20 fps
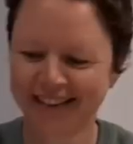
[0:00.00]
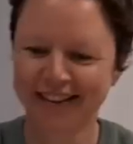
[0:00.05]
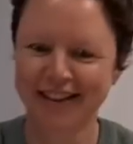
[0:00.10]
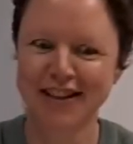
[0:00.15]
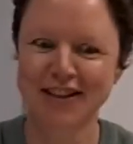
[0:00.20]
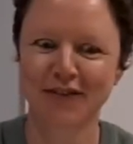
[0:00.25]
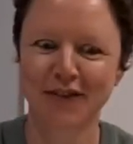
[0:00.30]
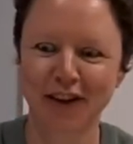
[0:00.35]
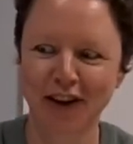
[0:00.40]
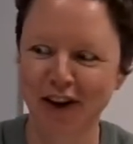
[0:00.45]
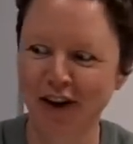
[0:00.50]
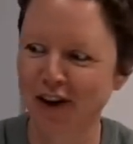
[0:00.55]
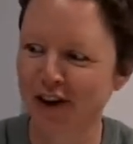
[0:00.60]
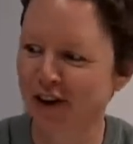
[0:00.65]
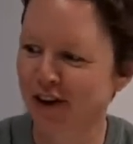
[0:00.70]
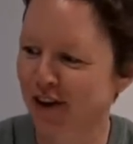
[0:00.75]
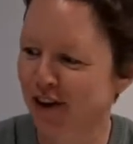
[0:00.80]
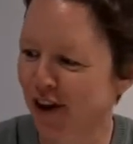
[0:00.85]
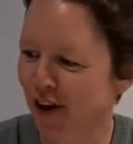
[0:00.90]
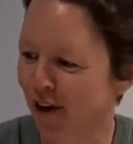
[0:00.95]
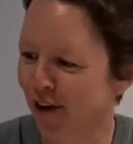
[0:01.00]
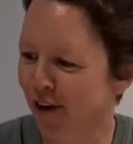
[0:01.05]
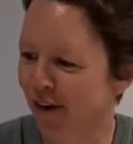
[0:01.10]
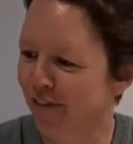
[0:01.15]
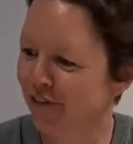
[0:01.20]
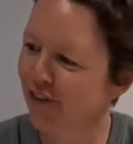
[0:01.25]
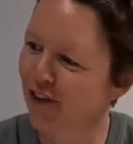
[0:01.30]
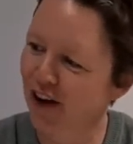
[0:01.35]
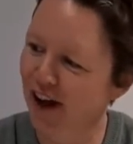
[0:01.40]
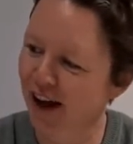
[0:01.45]
This video could go
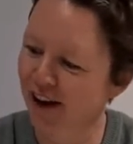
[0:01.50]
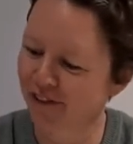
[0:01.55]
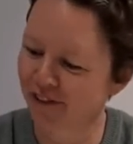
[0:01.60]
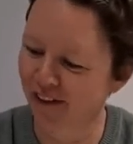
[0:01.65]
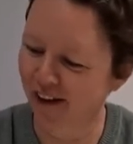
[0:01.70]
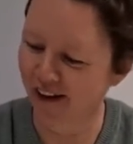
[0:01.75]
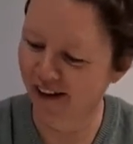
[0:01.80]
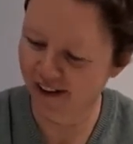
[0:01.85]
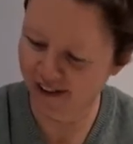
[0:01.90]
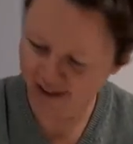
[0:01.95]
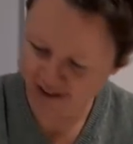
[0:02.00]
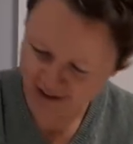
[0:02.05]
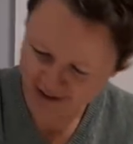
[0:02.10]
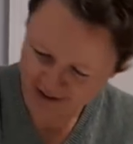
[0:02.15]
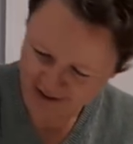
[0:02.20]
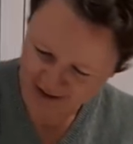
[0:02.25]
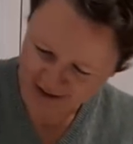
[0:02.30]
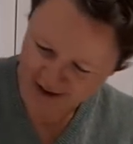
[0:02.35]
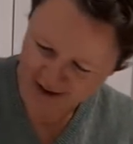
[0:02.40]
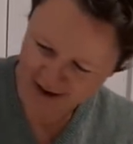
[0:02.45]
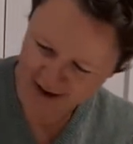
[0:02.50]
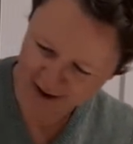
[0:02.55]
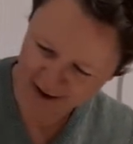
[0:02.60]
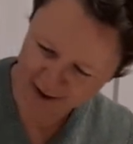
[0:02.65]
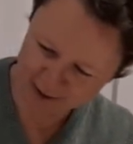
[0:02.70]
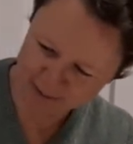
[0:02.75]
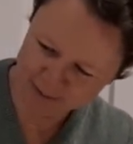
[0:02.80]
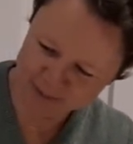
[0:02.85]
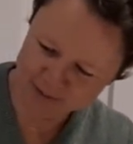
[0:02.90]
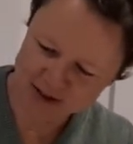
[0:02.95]
on forever.
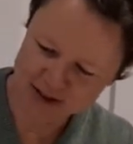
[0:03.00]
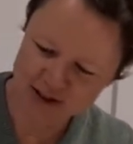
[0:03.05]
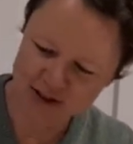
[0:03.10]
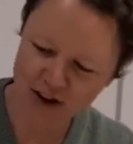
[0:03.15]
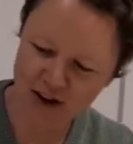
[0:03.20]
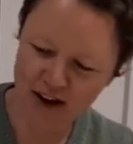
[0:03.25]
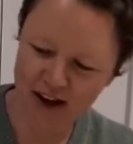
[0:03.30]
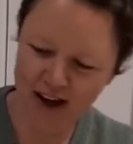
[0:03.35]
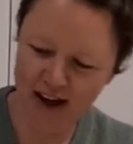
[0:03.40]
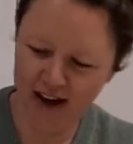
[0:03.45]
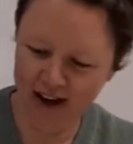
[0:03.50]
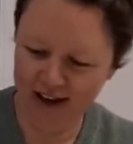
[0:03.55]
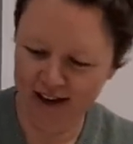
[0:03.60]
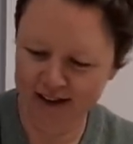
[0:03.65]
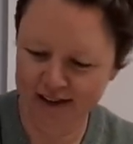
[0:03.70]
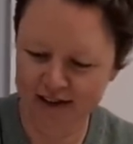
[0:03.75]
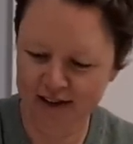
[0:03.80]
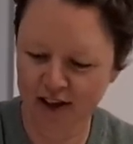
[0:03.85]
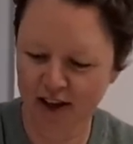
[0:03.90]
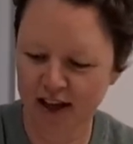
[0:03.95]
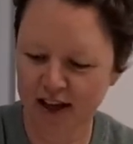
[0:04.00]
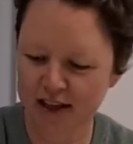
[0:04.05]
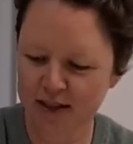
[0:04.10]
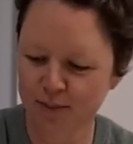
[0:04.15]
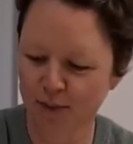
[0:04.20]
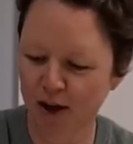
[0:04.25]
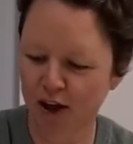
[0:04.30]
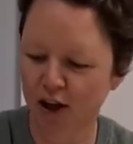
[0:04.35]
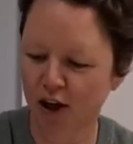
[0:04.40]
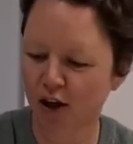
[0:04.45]
So yeah, so here's
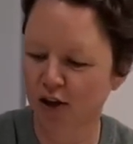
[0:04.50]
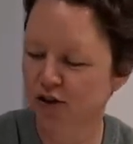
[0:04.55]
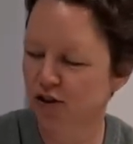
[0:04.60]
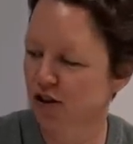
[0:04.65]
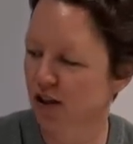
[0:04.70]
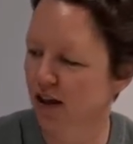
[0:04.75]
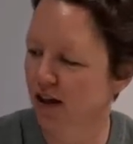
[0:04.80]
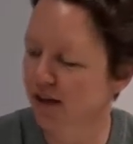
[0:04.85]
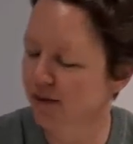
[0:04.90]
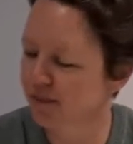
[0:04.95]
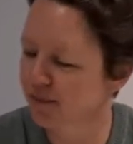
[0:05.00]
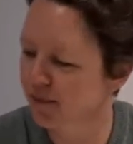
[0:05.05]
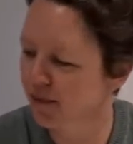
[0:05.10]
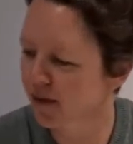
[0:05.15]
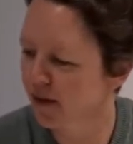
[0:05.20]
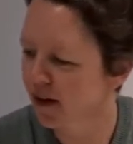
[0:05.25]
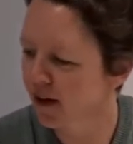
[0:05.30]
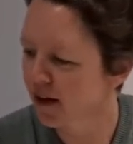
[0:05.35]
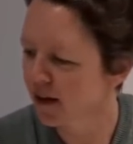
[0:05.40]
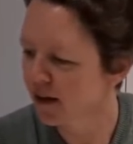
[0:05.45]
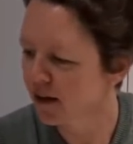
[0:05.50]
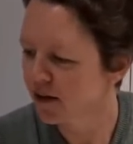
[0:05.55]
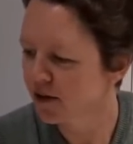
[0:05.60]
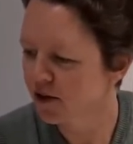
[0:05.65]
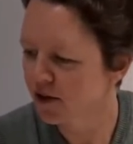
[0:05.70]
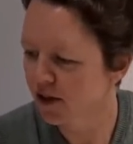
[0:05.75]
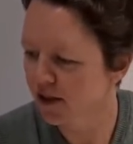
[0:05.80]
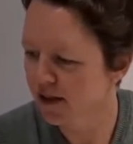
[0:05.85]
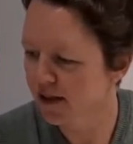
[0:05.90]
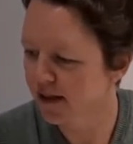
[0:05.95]
my culture.
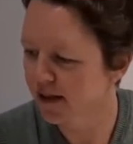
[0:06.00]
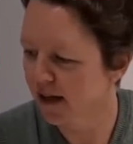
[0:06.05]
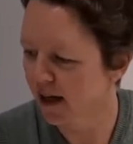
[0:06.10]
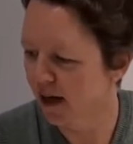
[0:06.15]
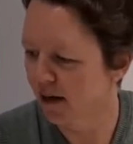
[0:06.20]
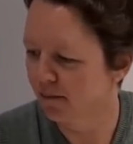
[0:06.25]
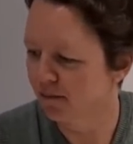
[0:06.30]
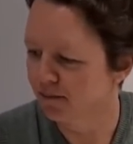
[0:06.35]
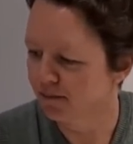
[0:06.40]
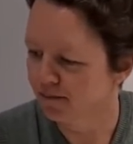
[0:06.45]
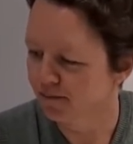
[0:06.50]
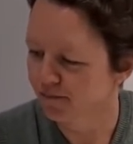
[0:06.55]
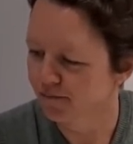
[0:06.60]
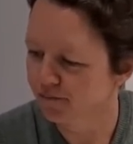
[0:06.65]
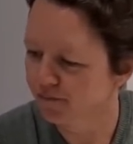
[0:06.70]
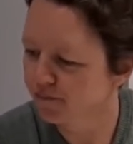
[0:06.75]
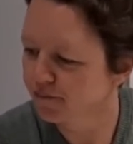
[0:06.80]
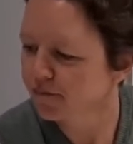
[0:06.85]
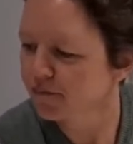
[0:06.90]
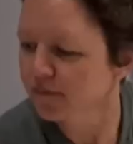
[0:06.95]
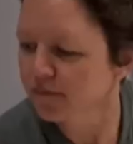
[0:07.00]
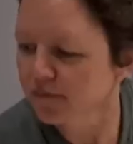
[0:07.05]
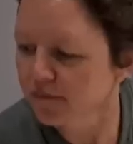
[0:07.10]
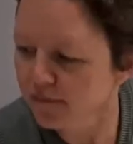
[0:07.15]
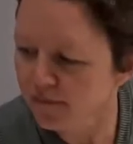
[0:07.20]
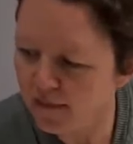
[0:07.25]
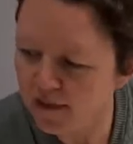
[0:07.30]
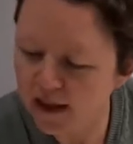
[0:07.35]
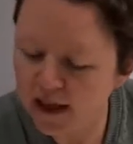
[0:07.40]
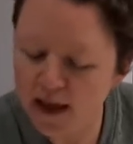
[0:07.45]
Just
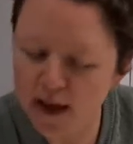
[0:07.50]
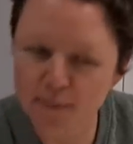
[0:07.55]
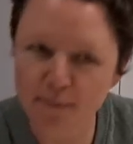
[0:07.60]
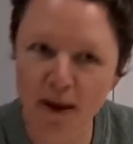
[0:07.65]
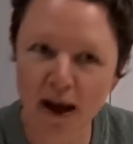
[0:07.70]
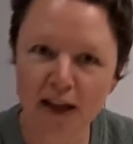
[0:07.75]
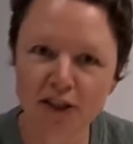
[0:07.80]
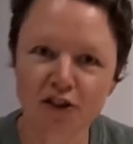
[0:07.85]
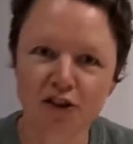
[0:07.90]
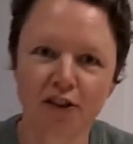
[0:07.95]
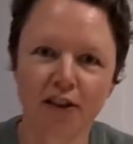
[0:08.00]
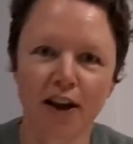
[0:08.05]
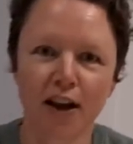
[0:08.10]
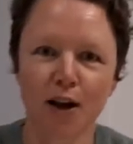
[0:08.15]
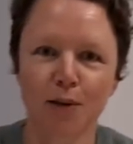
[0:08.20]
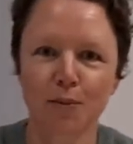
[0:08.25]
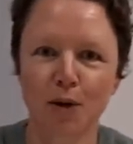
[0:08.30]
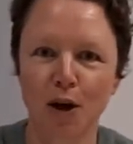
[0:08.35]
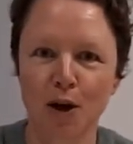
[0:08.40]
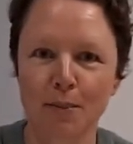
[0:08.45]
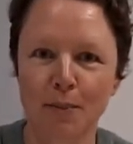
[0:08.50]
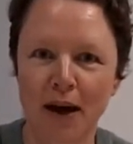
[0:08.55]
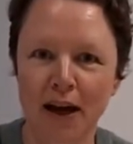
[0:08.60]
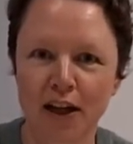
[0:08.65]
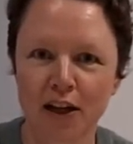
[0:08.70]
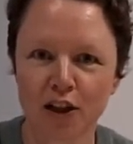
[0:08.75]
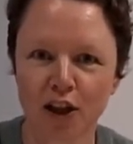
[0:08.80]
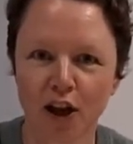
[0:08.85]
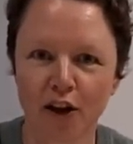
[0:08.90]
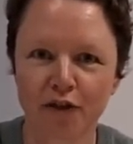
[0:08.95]
imagine that I'm going to
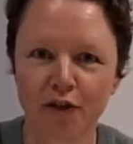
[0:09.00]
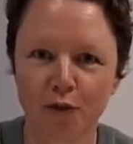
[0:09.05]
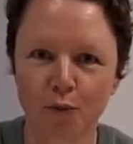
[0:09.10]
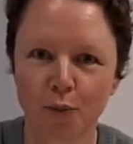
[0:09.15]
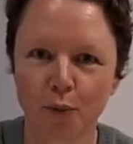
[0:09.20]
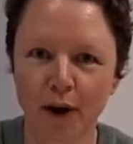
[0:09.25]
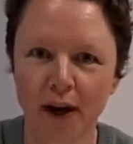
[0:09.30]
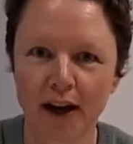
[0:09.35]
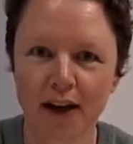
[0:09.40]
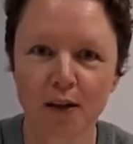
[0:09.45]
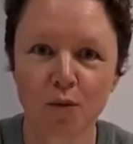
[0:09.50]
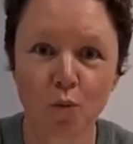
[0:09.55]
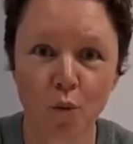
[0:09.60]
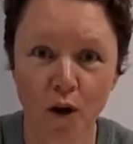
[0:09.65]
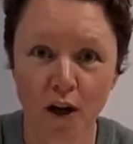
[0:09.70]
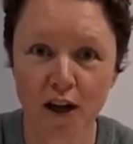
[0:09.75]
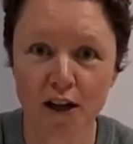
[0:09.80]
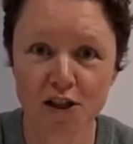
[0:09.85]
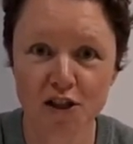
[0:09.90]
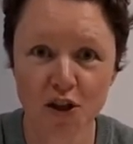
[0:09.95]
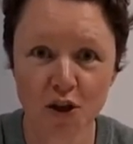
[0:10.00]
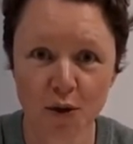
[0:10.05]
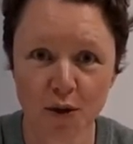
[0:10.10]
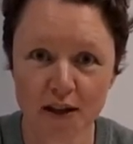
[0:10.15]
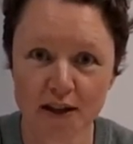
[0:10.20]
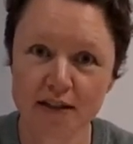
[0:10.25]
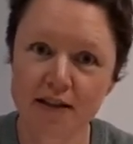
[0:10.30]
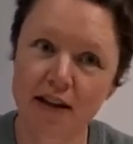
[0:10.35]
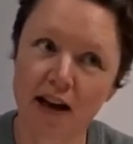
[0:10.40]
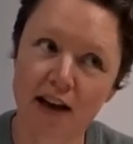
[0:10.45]
make a loaf of bread. What I do
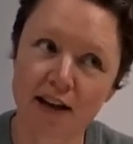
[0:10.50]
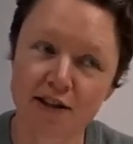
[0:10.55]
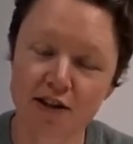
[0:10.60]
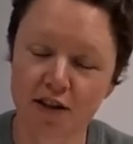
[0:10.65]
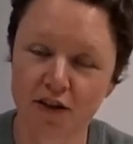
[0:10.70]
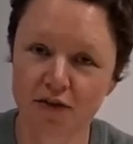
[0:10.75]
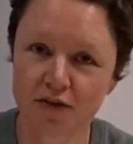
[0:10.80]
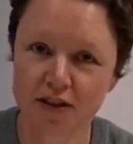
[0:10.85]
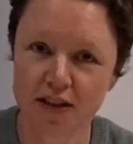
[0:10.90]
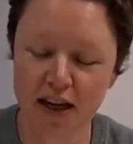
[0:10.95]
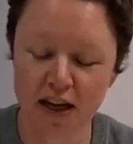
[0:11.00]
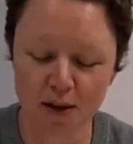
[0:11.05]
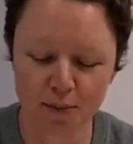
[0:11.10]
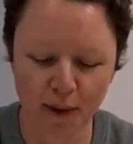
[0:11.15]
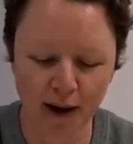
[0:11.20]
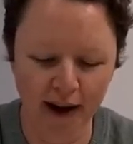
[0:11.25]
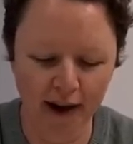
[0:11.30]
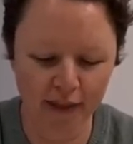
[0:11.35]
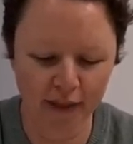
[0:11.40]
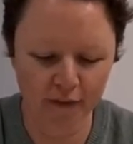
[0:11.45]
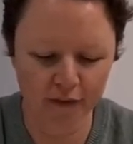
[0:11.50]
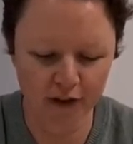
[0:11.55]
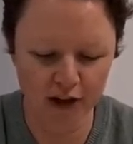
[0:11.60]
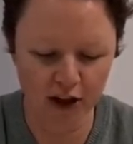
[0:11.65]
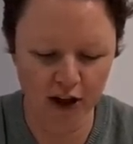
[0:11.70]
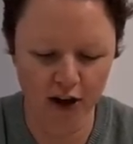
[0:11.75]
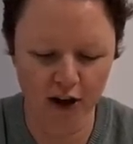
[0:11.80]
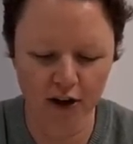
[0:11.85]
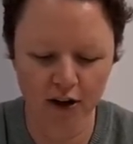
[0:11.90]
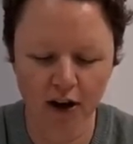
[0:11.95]
is, as you've seen in my other
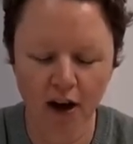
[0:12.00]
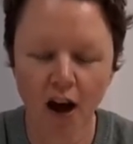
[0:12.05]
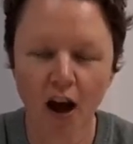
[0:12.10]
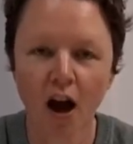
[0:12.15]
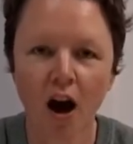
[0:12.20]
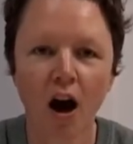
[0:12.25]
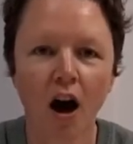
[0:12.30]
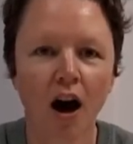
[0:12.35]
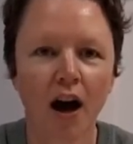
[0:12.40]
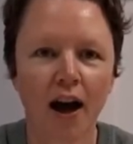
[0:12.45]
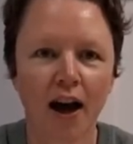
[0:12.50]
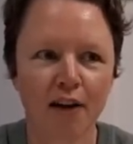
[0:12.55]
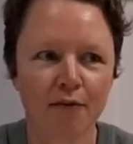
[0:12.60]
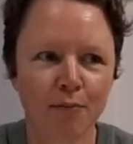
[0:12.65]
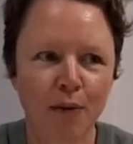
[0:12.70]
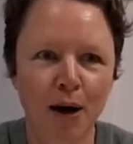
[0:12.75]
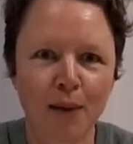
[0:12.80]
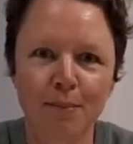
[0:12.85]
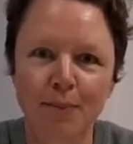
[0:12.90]
video, I have